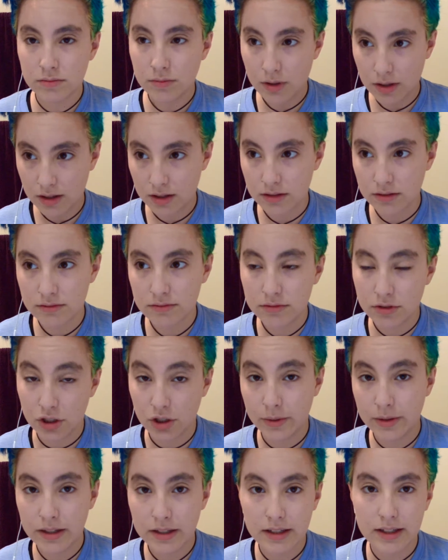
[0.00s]
want to
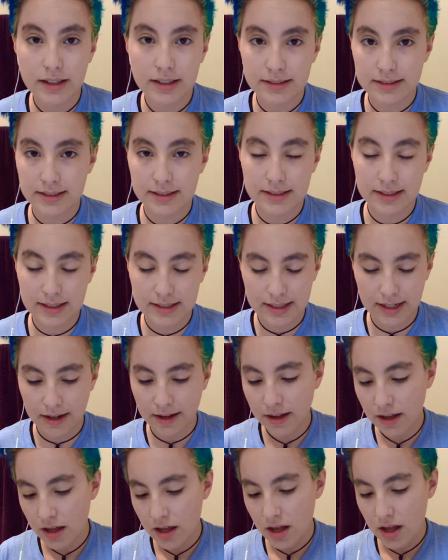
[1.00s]
do it because it's going to
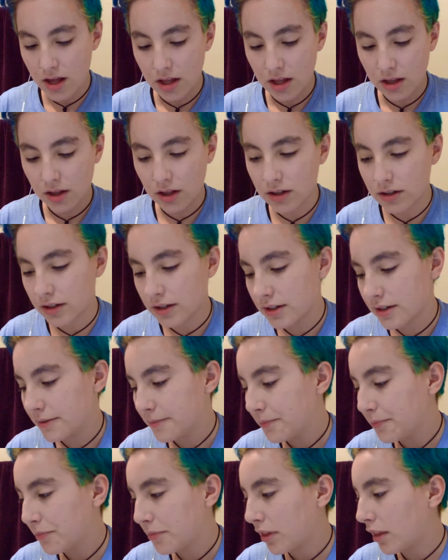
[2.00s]
take longer.